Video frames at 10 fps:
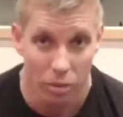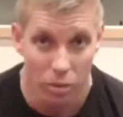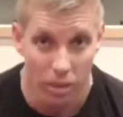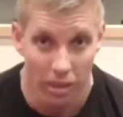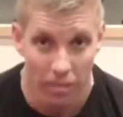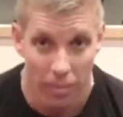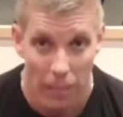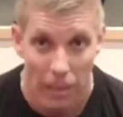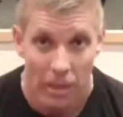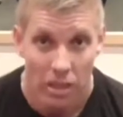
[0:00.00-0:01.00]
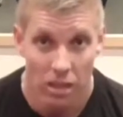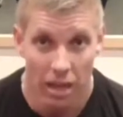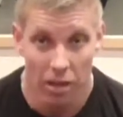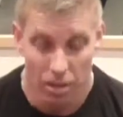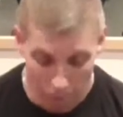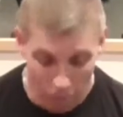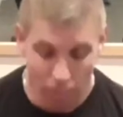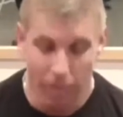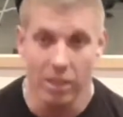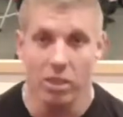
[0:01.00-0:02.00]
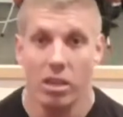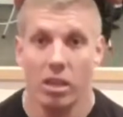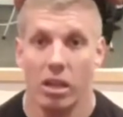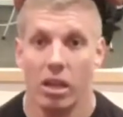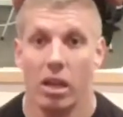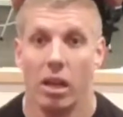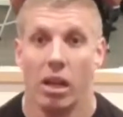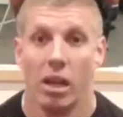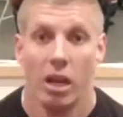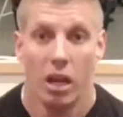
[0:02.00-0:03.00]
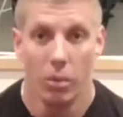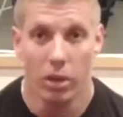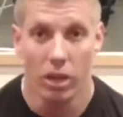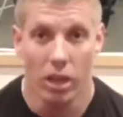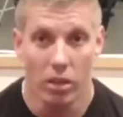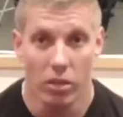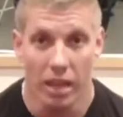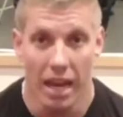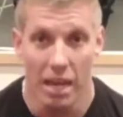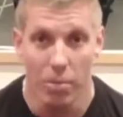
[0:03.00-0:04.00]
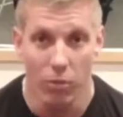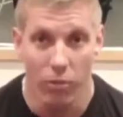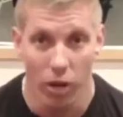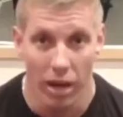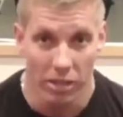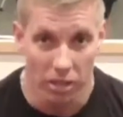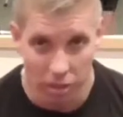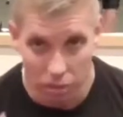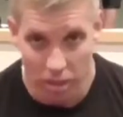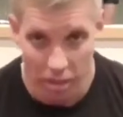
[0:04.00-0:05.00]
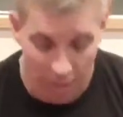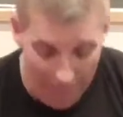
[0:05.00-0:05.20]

in between. So now I'm going to move the bench, and we're going to go to cable flies. I need to adjust